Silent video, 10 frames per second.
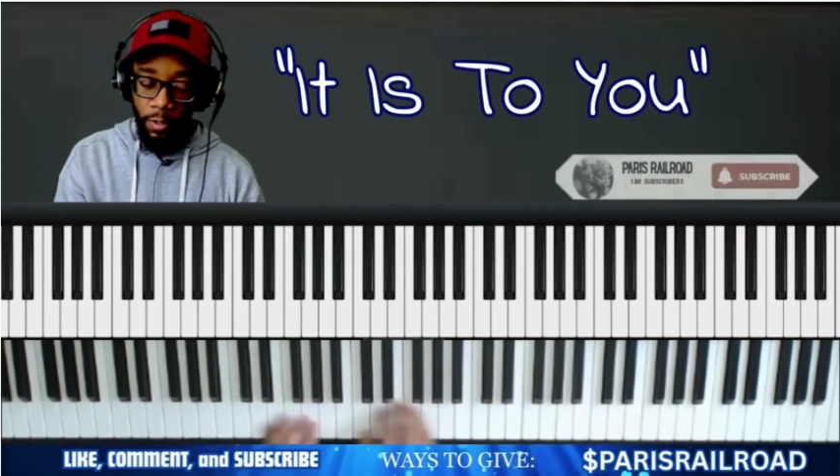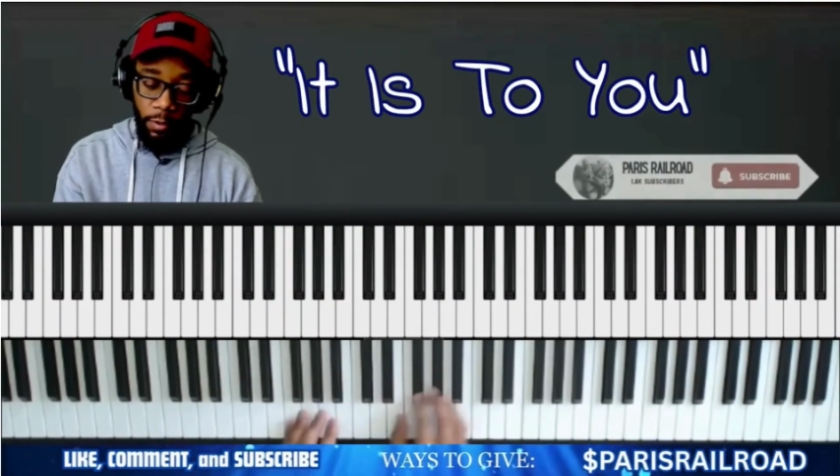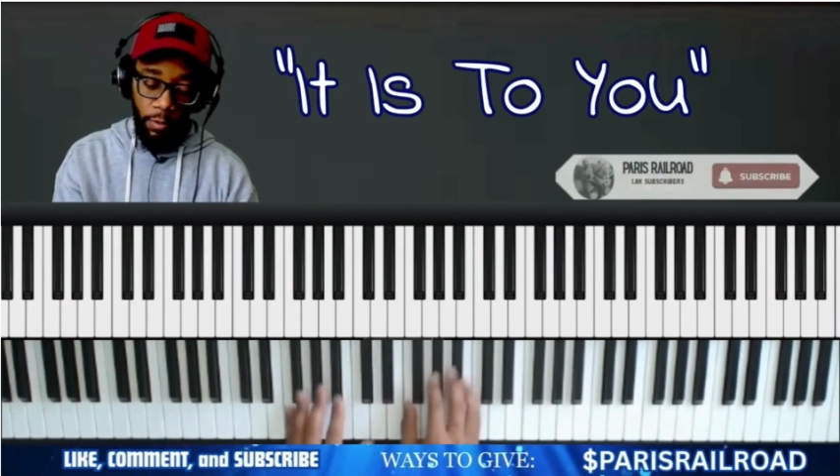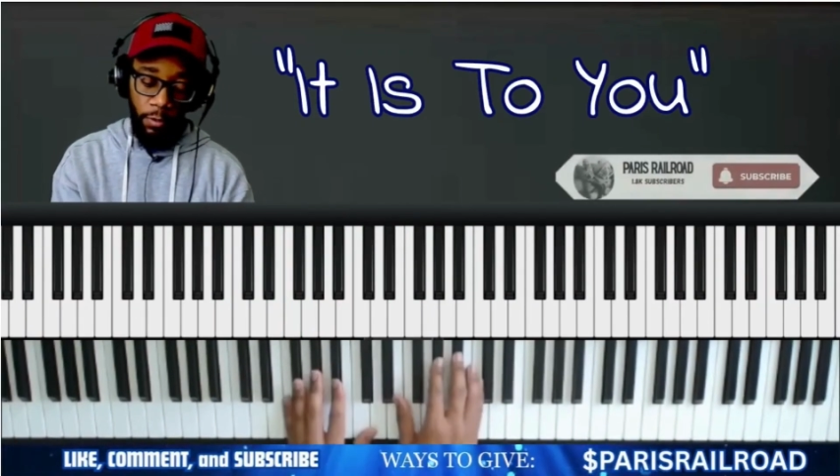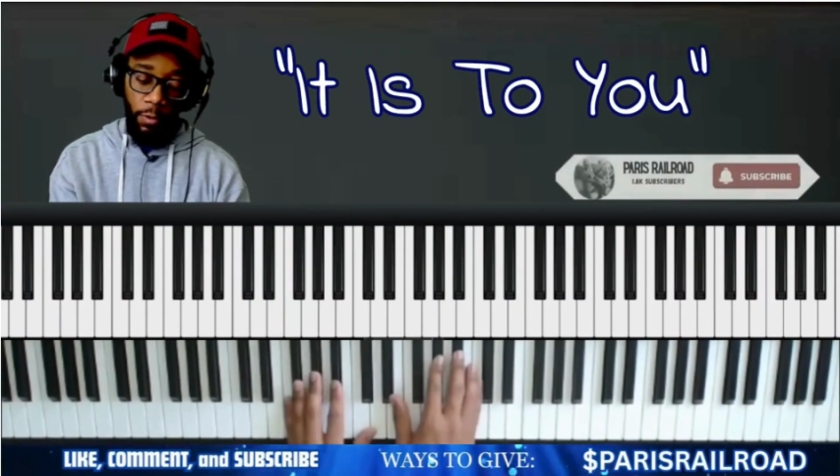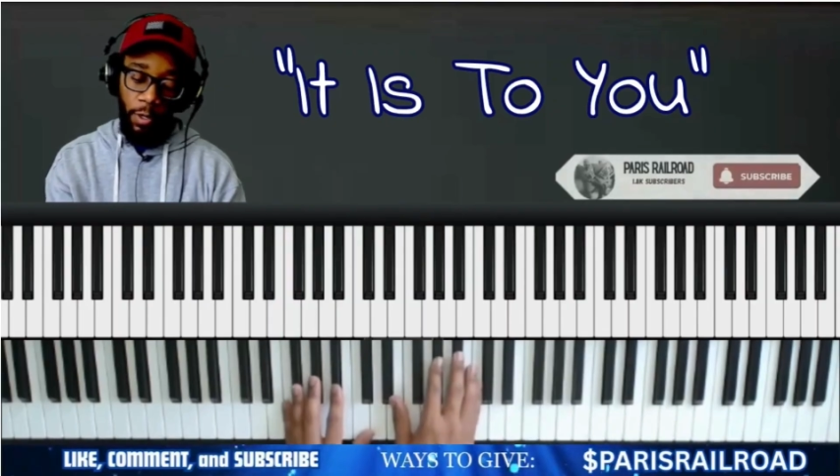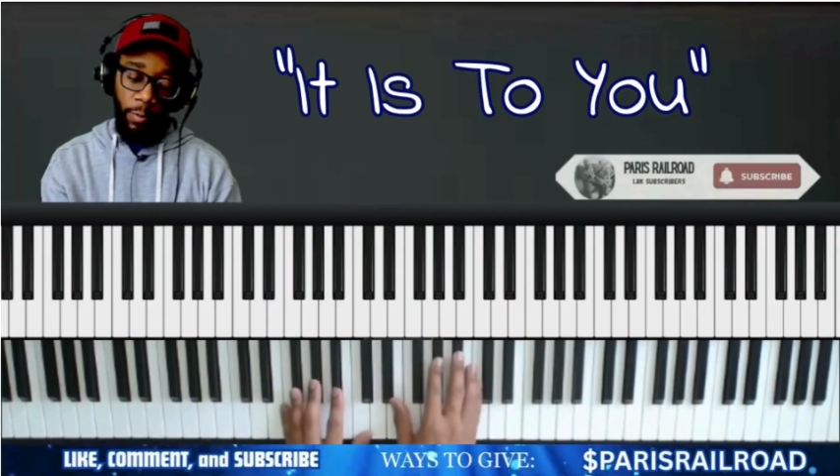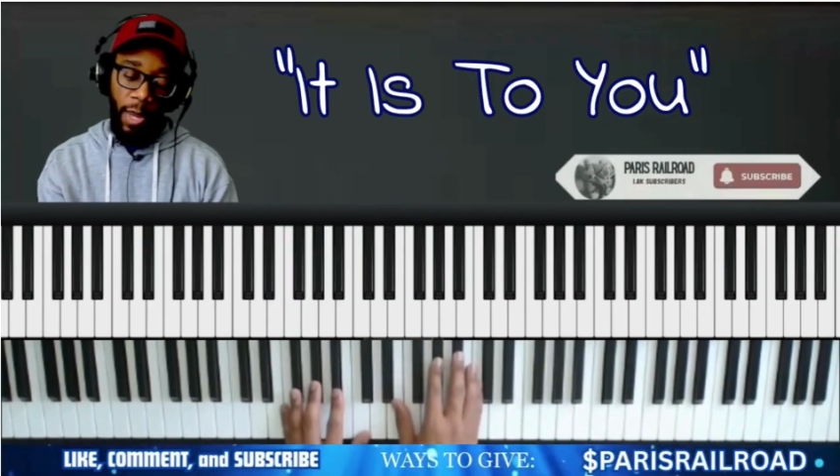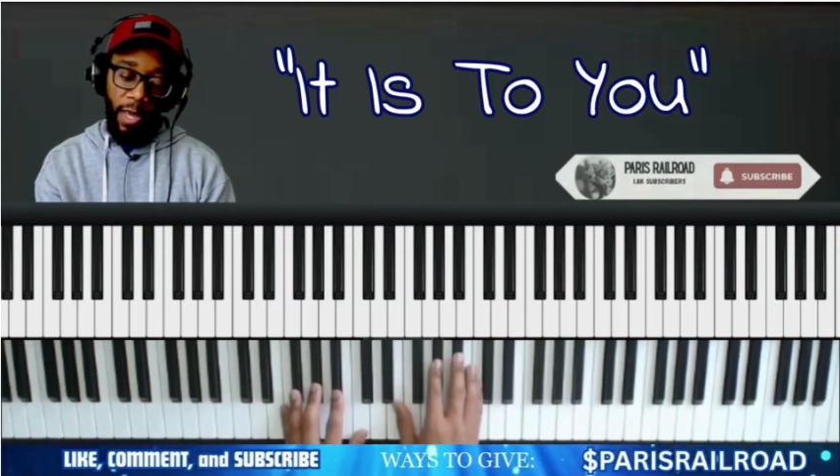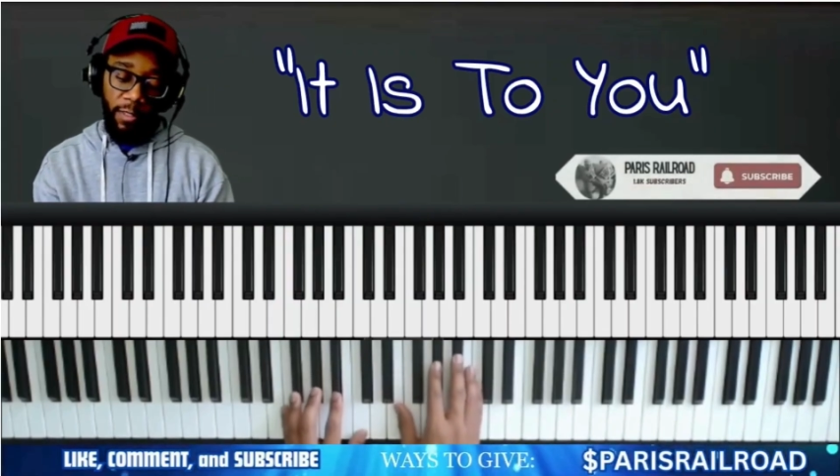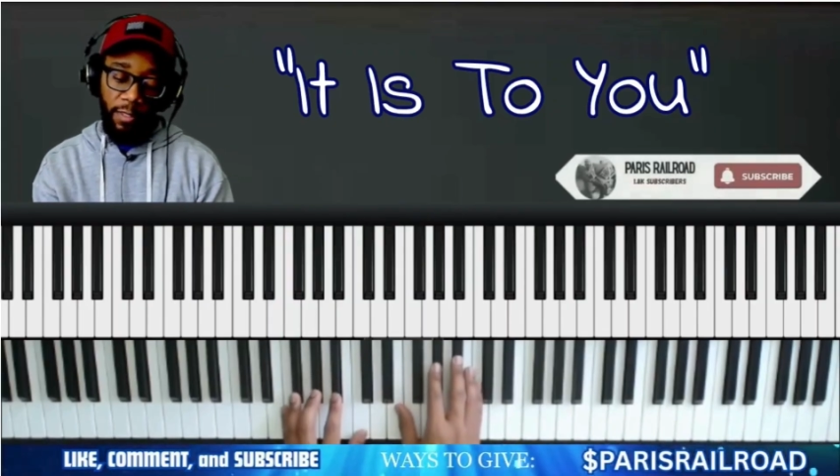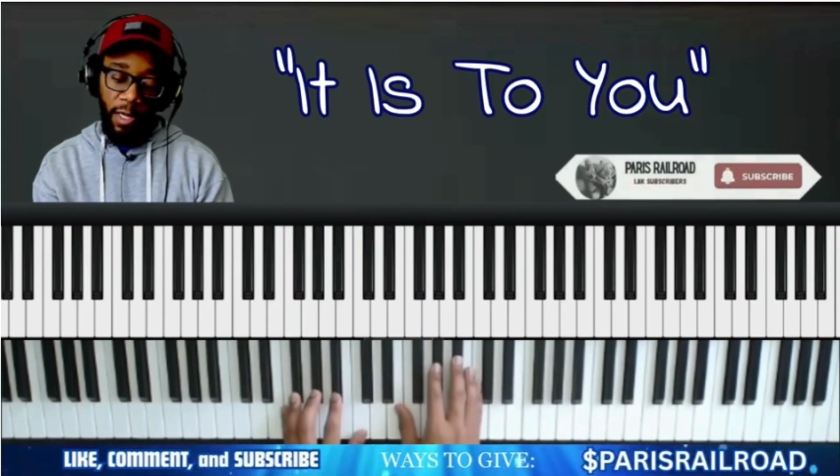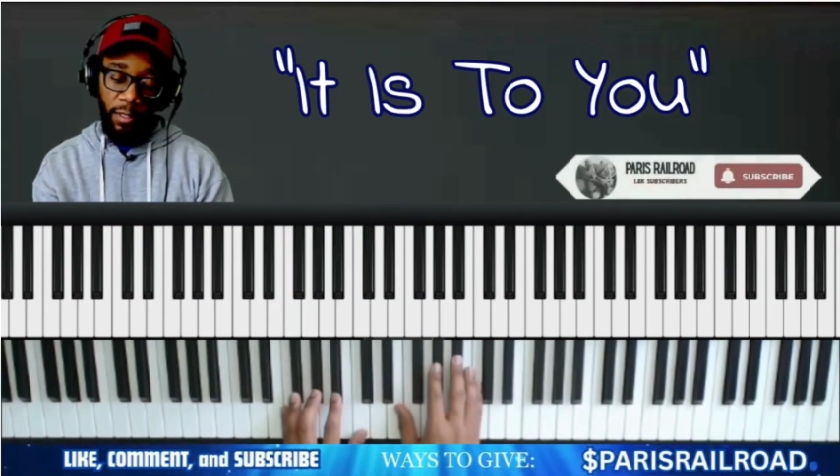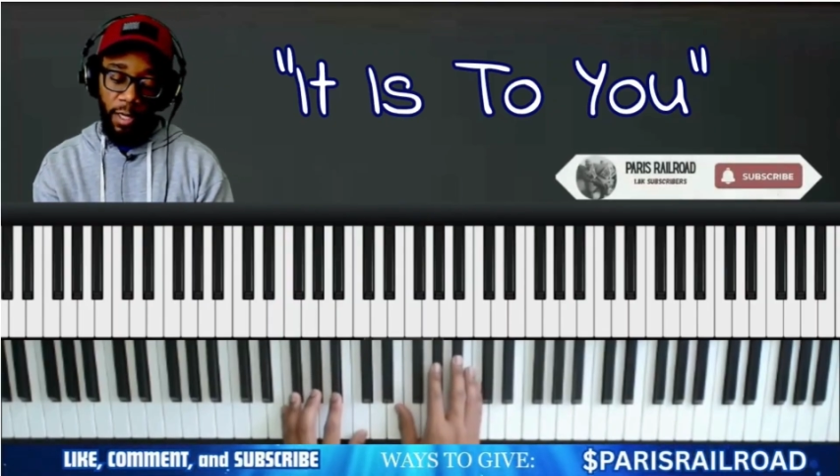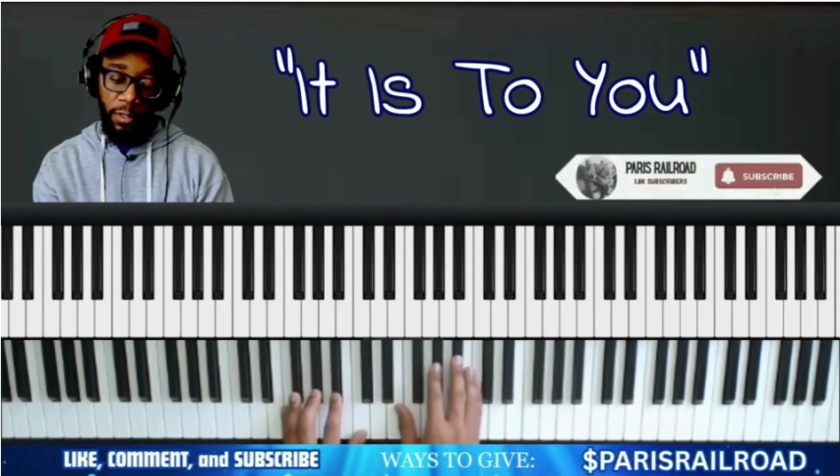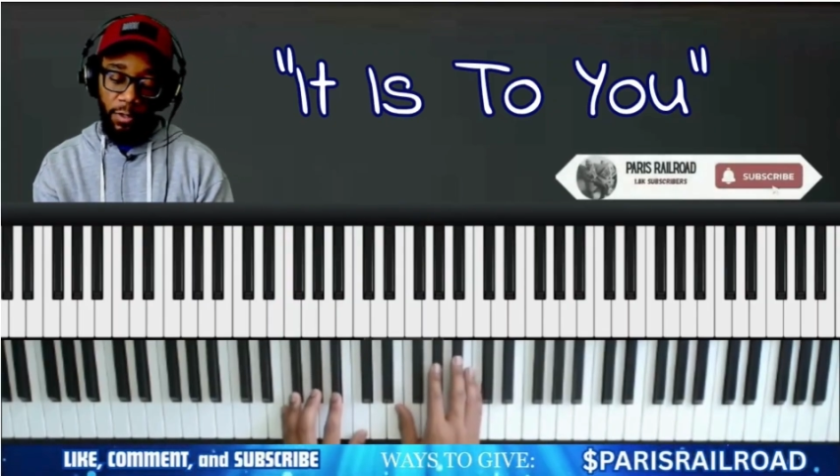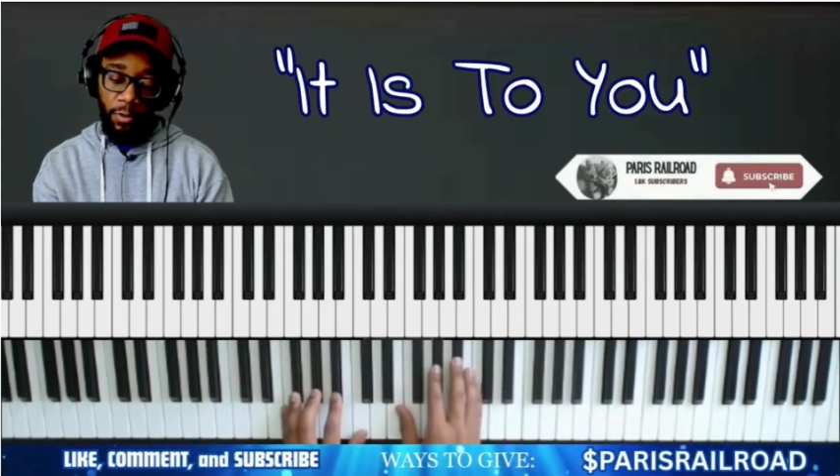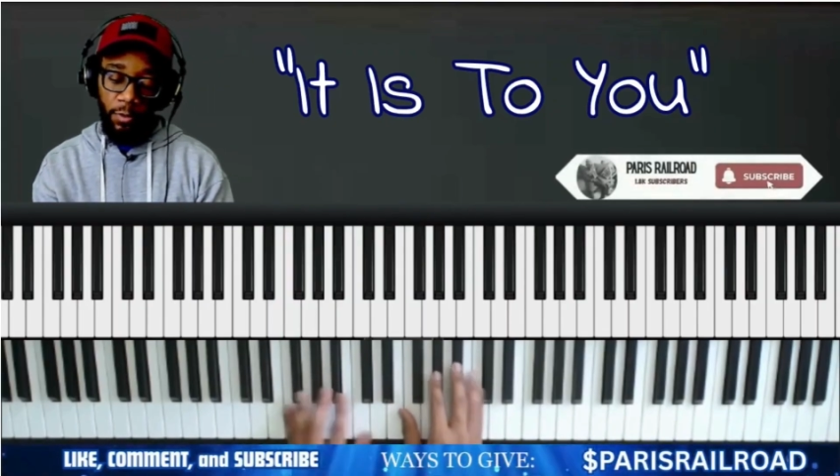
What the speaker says: You will hear passages like that too.